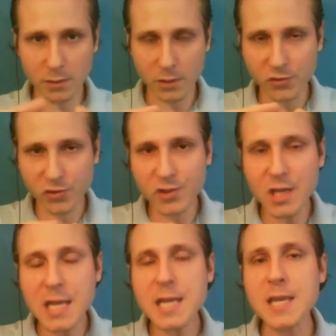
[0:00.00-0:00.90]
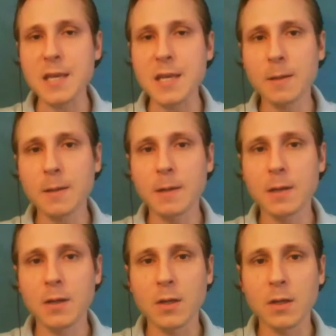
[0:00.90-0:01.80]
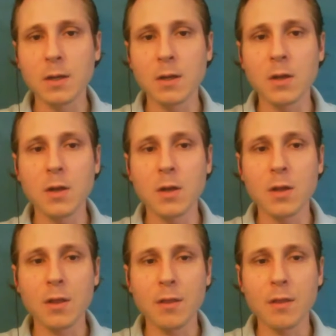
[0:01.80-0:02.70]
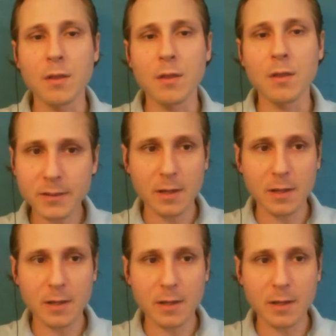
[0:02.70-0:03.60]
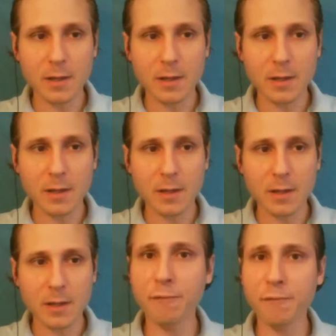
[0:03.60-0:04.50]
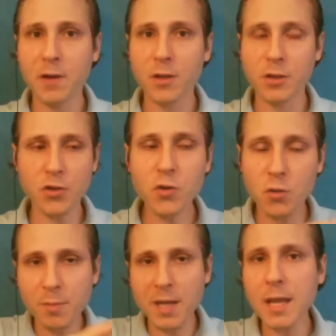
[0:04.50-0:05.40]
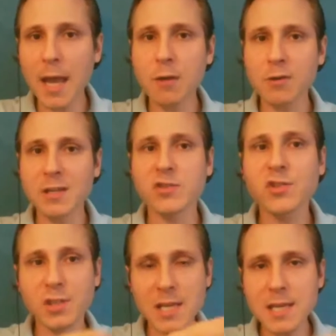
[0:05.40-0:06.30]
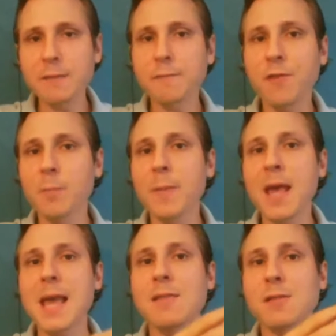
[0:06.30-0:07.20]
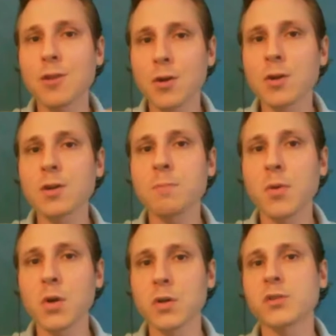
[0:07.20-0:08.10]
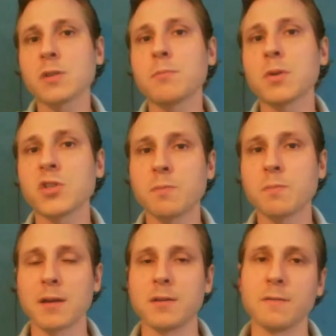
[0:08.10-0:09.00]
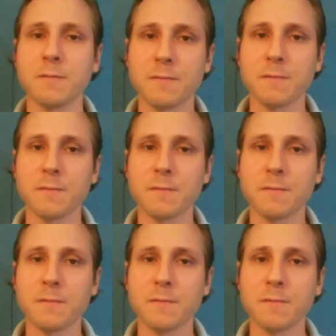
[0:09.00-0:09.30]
see that angry self, you being angry, see it from a third person perspective,